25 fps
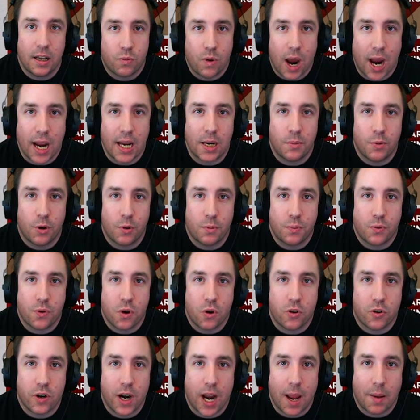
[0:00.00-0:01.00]
grindable
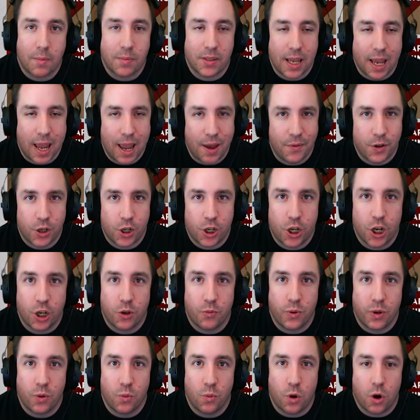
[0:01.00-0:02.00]
programs that have a
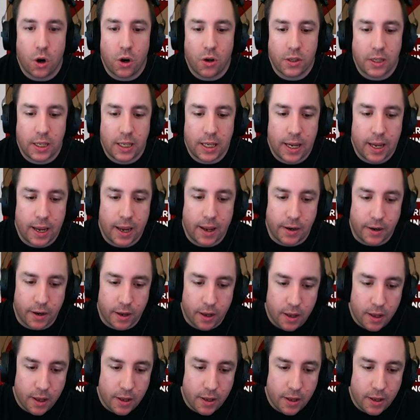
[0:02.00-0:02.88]
good reward at the end.